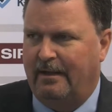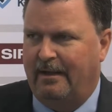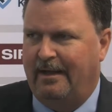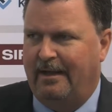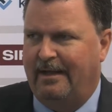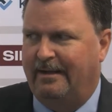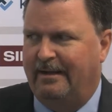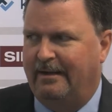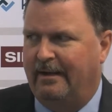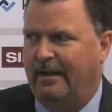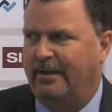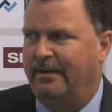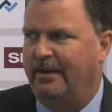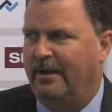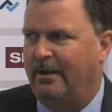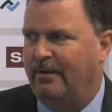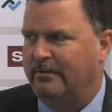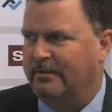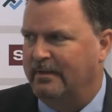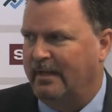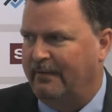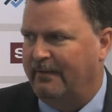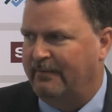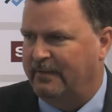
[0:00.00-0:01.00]
an
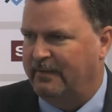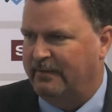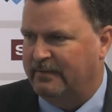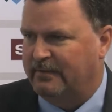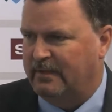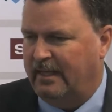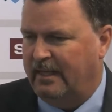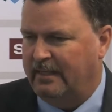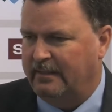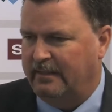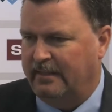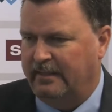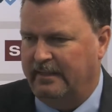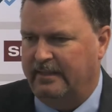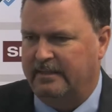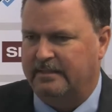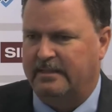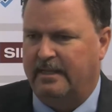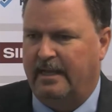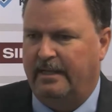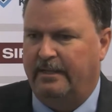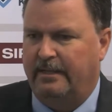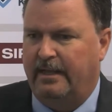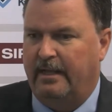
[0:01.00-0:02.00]
unknown level of
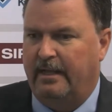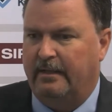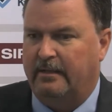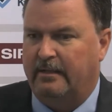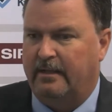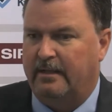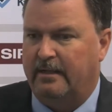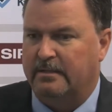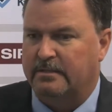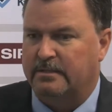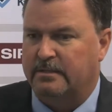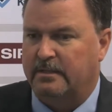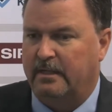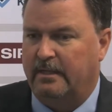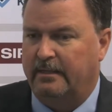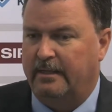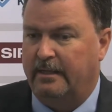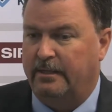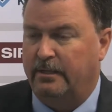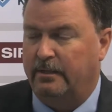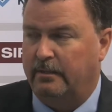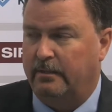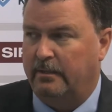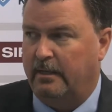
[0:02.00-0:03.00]
cleanliness, and
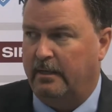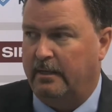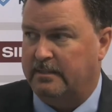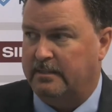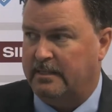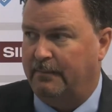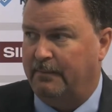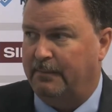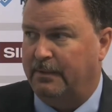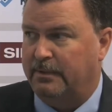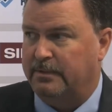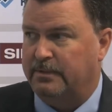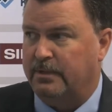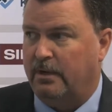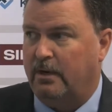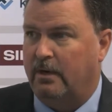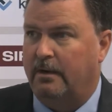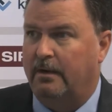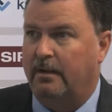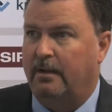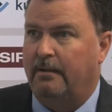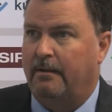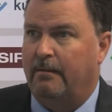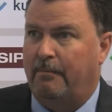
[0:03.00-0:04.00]
then assemblers are
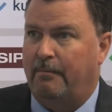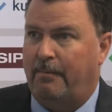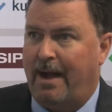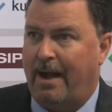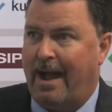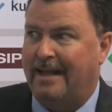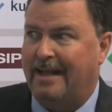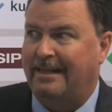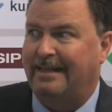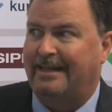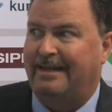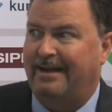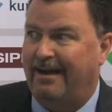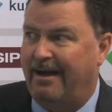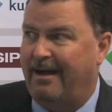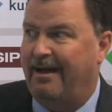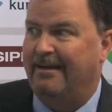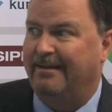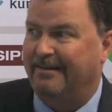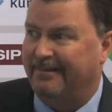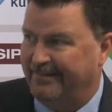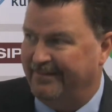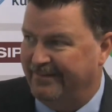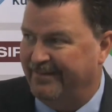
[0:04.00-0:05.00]
piling
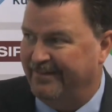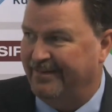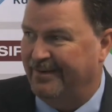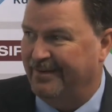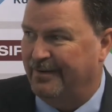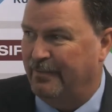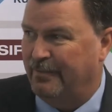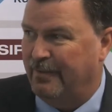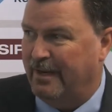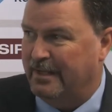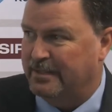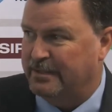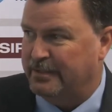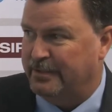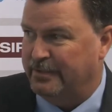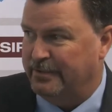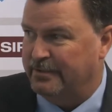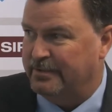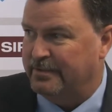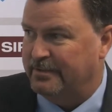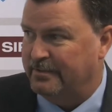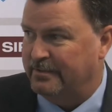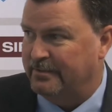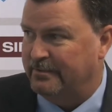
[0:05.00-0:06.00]
on
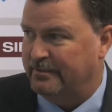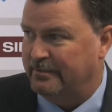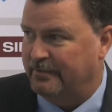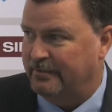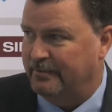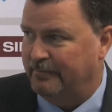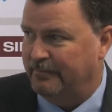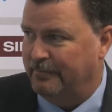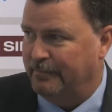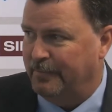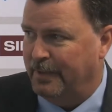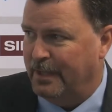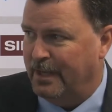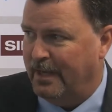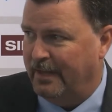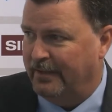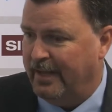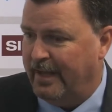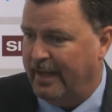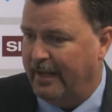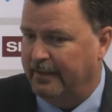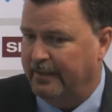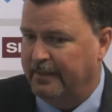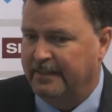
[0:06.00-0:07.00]
residues beyond
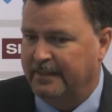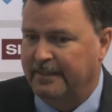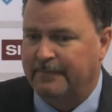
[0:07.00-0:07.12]
that,